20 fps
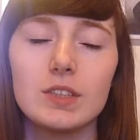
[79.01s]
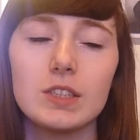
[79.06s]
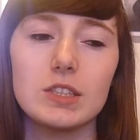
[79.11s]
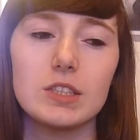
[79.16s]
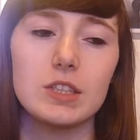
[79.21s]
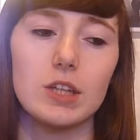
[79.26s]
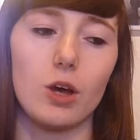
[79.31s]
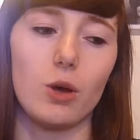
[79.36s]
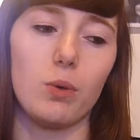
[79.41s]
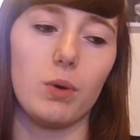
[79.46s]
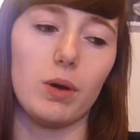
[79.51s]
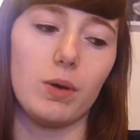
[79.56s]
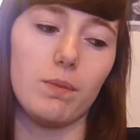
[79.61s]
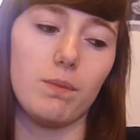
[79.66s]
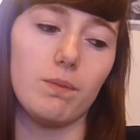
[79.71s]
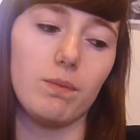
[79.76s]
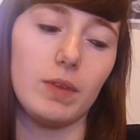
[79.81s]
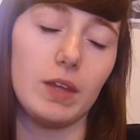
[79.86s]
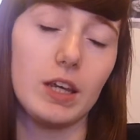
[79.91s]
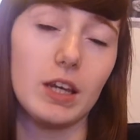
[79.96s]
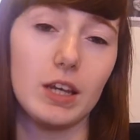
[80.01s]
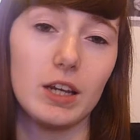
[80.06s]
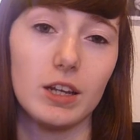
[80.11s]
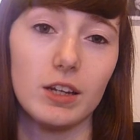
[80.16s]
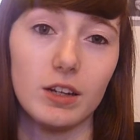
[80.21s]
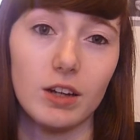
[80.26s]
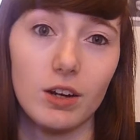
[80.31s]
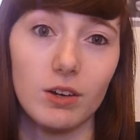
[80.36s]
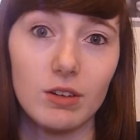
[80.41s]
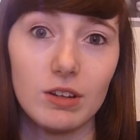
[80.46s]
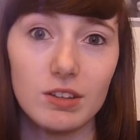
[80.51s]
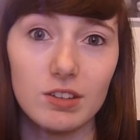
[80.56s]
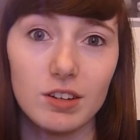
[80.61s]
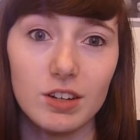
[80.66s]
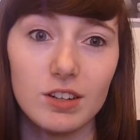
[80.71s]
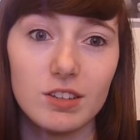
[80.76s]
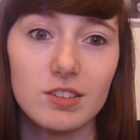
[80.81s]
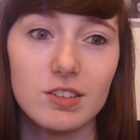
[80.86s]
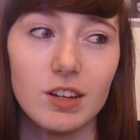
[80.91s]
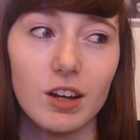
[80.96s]
so um, he can only
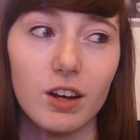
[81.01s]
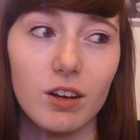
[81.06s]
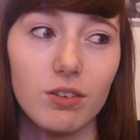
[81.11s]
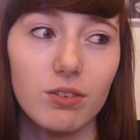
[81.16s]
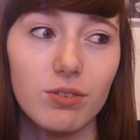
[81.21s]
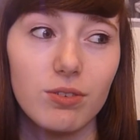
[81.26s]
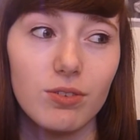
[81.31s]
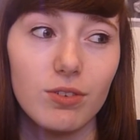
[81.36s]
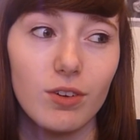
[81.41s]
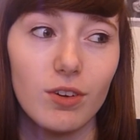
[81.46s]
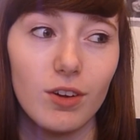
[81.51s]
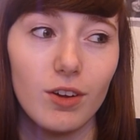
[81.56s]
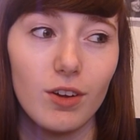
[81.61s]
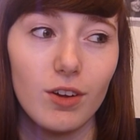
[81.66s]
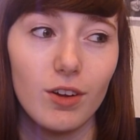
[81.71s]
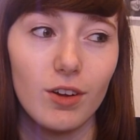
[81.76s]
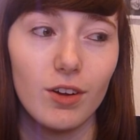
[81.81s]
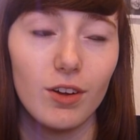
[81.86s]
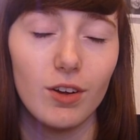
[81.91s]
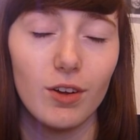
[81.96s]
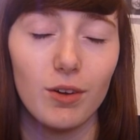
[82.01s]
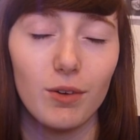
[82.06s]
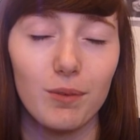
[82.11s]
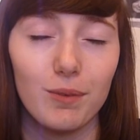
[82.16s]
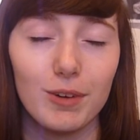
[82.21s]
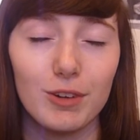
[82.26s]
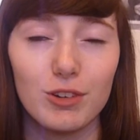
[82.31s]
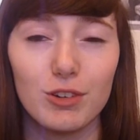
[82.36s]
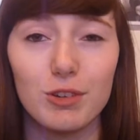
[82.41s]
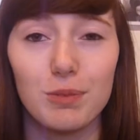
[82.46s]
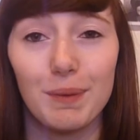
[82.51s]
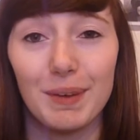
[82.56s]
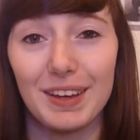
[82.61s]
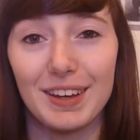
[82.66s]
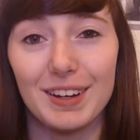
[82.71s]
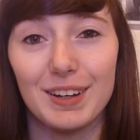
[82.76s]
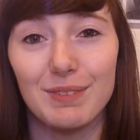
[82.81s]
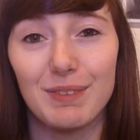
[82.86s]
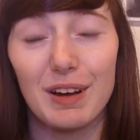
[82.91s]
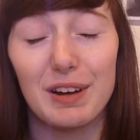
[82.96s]
sign stuff." which I was a bit
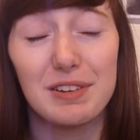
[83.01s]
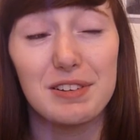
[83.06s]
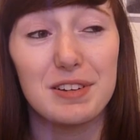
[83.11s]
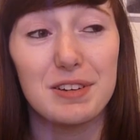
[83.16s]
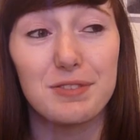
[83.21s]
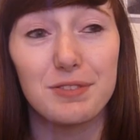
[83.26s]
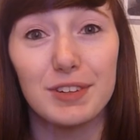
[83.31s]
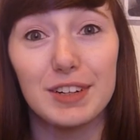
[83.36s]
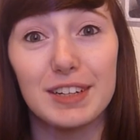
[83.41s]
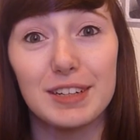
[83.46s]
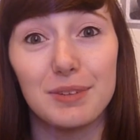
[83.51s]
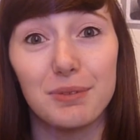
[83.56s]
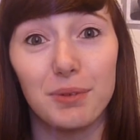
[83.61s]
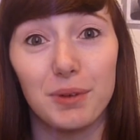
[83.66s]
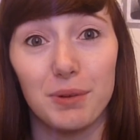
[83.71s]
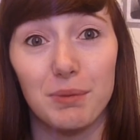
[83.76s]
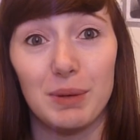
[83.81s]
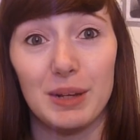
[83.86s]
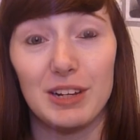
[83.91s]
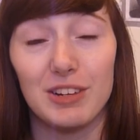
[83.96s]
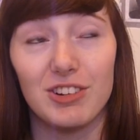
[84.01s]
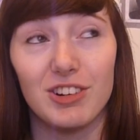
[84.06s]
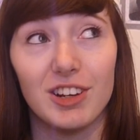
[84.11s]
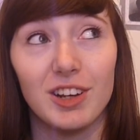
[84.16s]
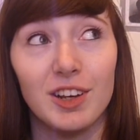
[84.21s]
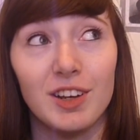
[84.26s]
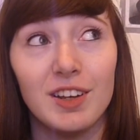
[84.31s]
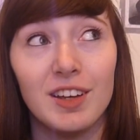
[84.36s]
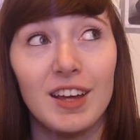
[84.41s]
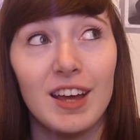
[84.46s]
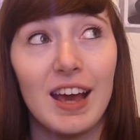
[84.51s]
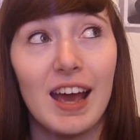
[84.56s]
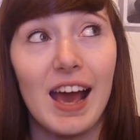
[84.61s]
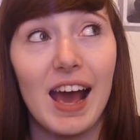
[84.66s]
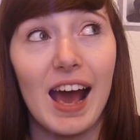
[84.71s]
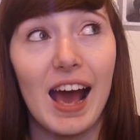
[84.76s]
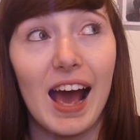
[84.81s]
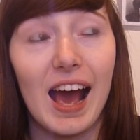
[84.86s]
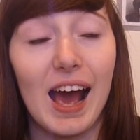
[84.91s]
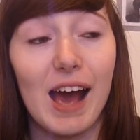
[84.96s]
gutted about because I really did want a picture.
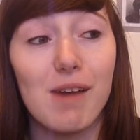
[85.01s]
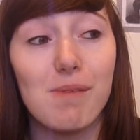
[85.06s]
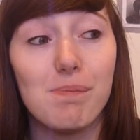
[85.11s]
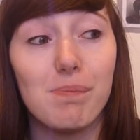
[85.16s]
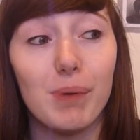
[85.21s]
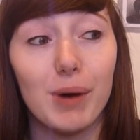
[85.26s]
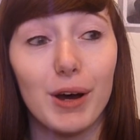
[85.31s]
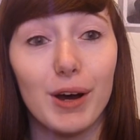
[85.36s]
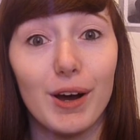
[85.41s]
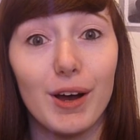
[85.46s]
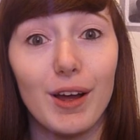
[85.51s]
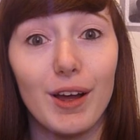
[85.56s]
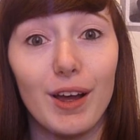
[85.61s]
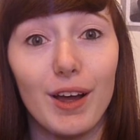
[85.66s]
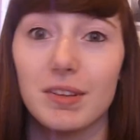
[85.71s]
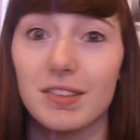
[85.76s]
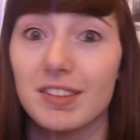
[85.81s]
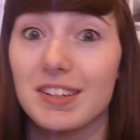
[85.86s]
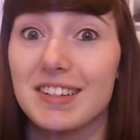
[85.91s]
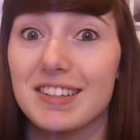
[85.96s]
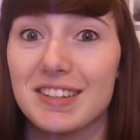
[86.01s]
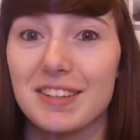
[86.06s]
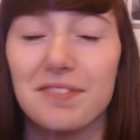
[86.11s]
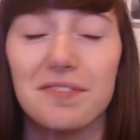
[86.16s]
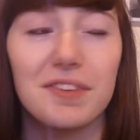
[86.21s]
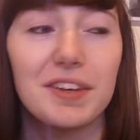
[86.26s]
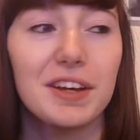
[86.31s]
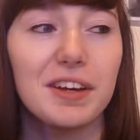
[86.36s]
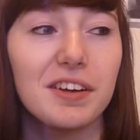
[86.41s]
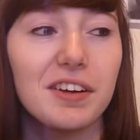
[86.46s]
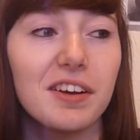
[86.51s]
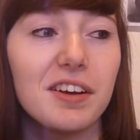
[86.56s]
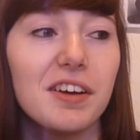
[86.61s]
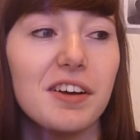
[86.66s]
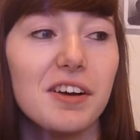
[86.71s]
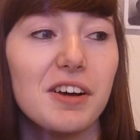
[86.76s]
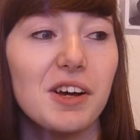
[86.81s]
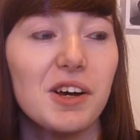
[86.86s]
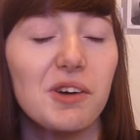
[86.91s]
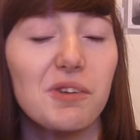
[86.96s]
But he signed something
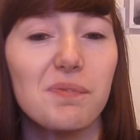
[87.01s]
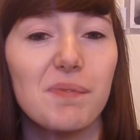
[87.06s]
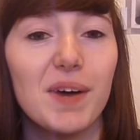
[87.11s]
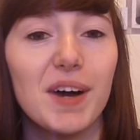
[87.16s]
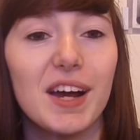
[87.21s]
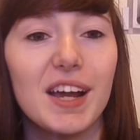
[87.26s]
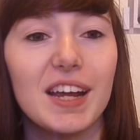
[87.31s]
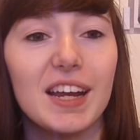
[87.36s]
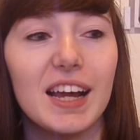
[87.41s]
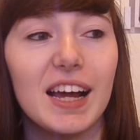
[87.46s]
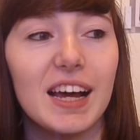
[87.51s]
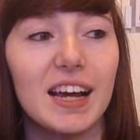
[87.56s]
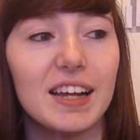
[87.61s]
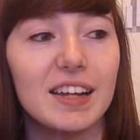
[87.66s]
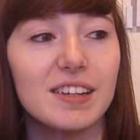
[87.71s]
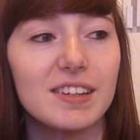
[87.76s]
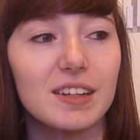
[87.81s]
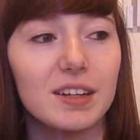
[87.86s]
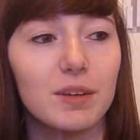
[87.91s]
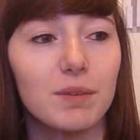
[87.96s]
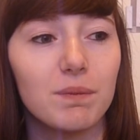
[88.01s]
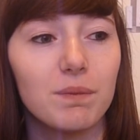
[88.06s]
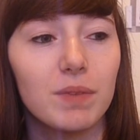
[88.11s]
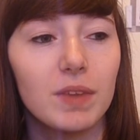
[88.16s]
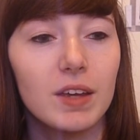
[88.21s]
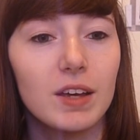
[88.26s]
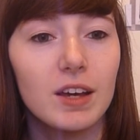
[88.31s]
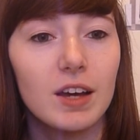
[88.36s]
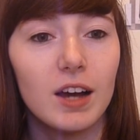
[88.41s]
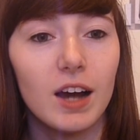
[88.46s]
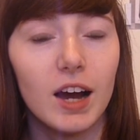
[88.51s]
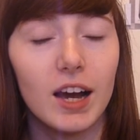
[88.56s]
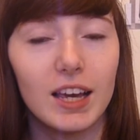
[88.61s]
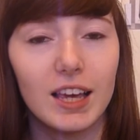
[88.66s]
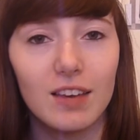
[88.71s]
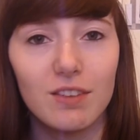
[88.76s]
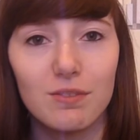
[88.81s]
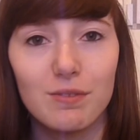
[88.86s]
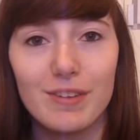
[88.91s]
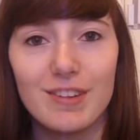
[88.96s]
of mine, and um, I
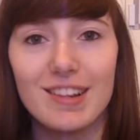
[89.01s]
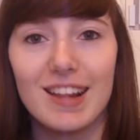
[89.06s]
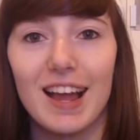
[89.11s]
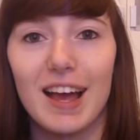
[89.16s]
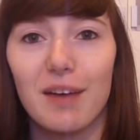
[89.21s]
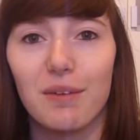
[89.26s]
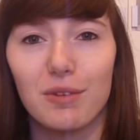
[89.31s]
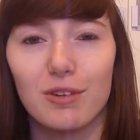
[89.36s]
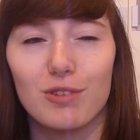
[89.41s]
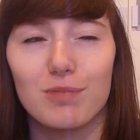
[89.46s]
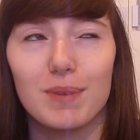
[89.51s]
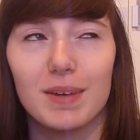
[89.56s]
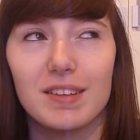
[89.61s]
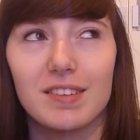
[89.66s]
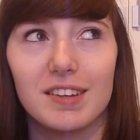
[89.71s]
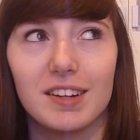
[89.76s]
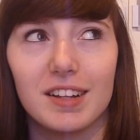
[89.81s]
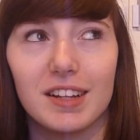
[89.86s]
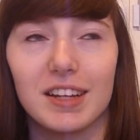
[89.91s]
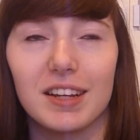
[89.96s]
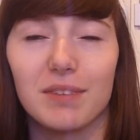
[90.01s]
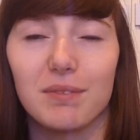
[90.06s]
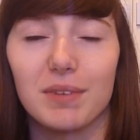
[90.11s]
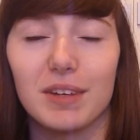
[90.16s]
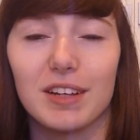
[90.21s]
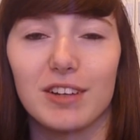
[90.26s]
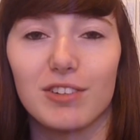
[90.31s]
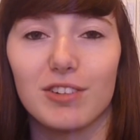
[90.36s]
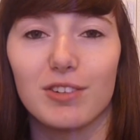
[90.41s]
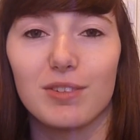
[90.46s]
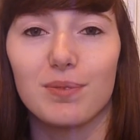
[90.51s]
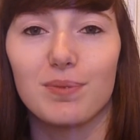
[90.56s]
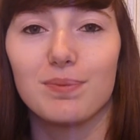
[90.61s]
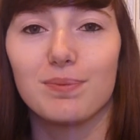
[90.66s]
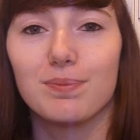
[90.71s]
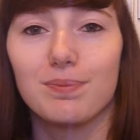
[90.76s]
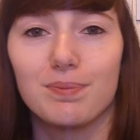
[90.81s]
gave him this letter, which is basically me just